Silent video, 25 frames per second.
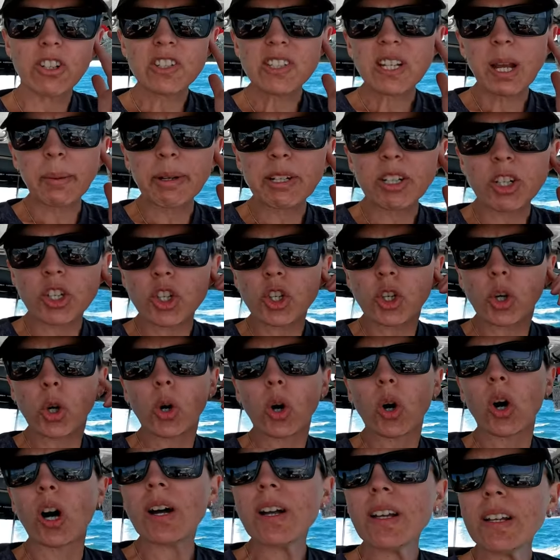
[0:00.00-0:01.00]
Just coming to
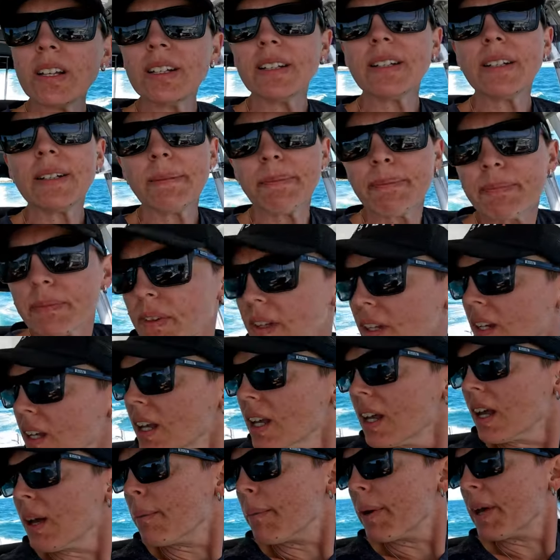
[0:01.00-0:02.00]
shore,
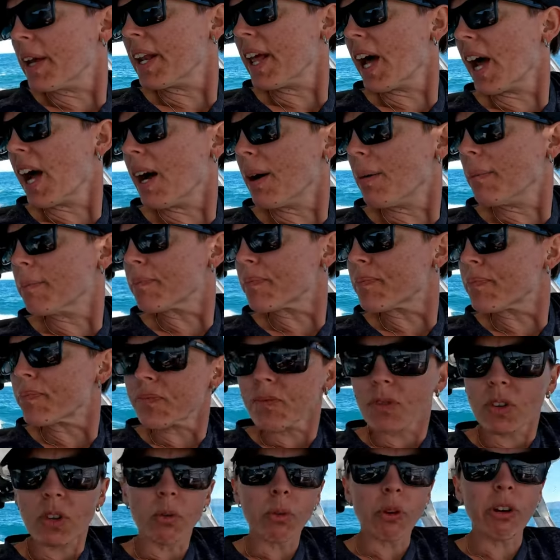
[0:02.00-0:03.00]
but um,
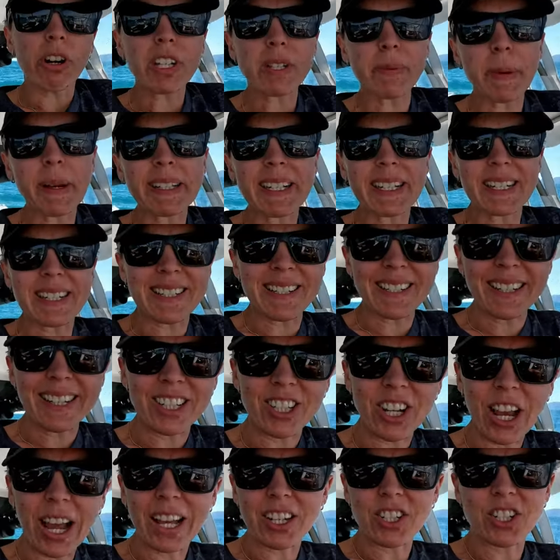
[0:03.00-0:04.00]
we're expecting to see
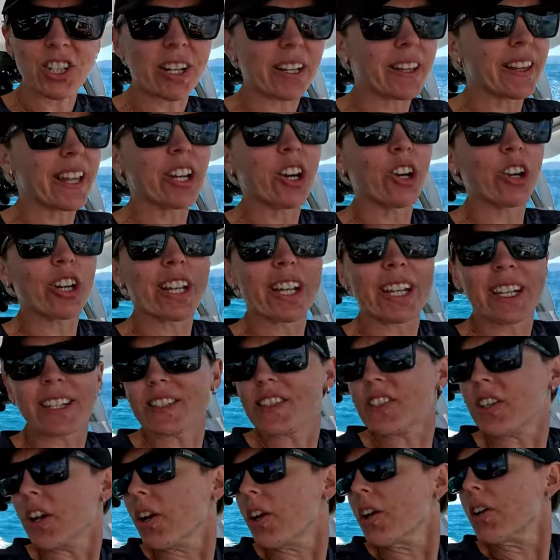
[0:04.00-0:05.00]
Dash here. They're not here,
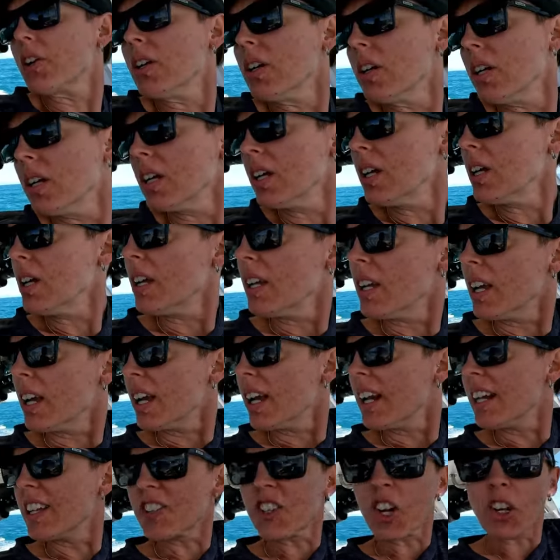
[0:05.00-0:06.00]
so
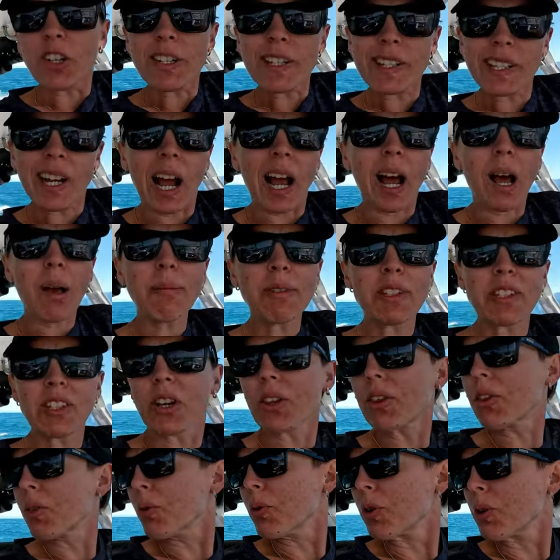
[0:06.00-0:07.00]
it's not as calm as
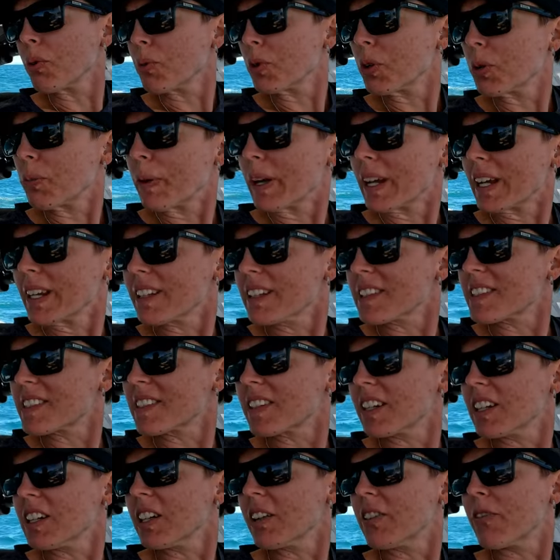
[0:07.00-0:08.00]
I thought it would have been. There's
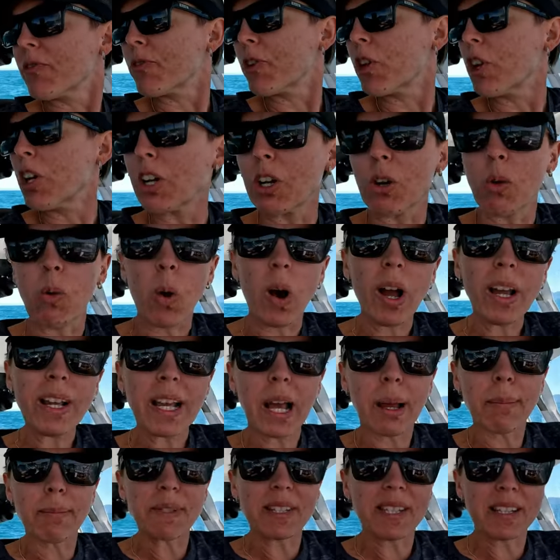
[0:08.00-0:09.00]
still a few little
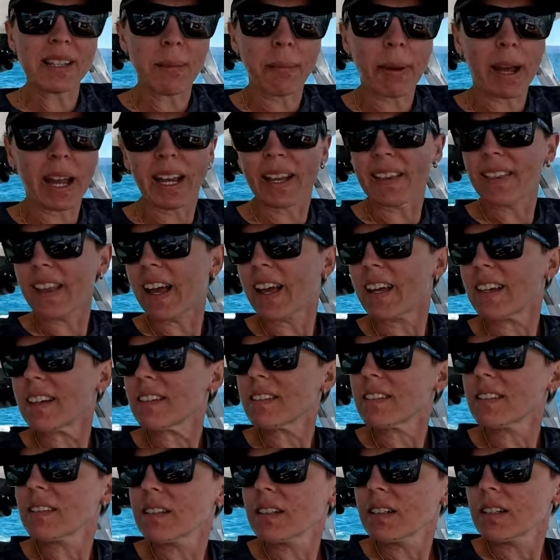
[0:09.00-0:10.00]
whitecaps in the bay and that.
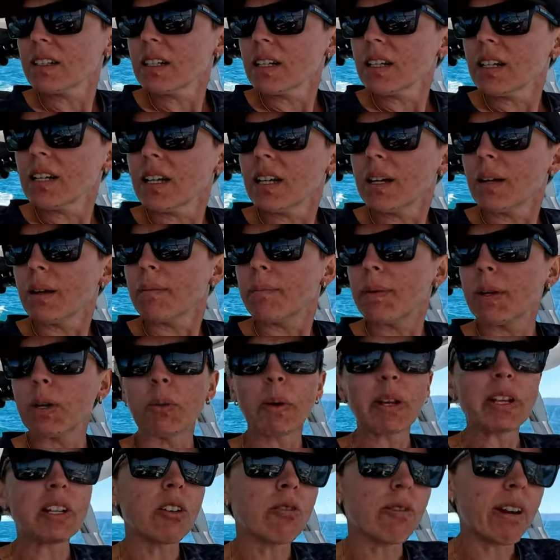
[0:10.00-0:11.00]
Bit of
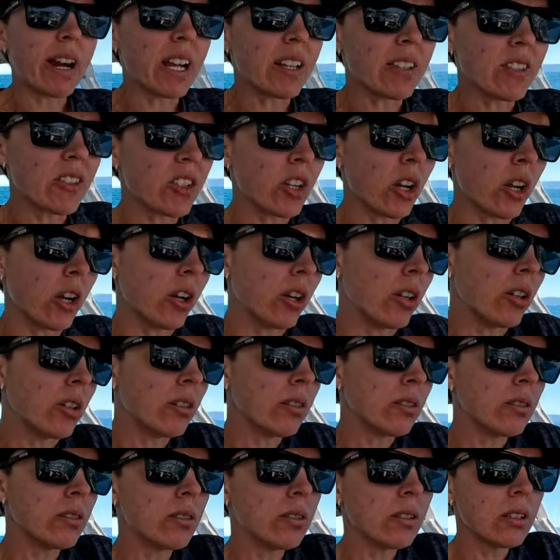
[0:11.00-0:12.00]
wind around, so
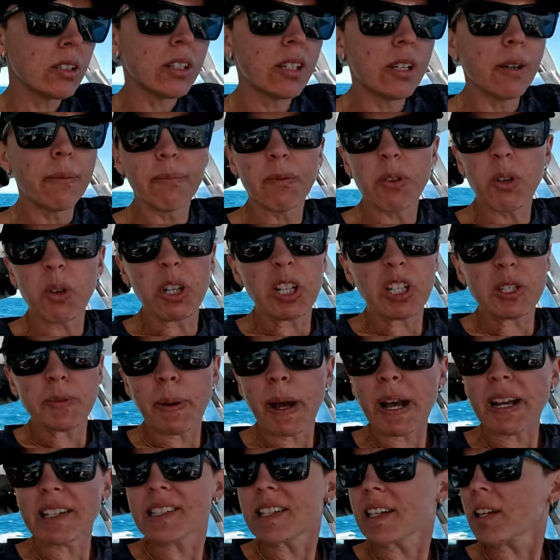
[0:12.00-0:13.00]
we're just
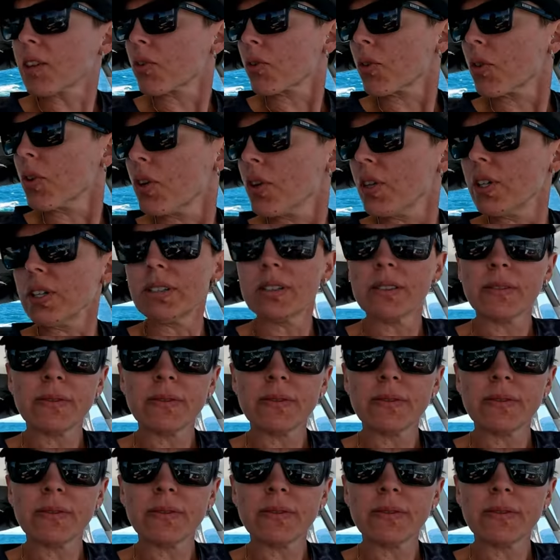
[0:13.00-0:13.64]
passing through.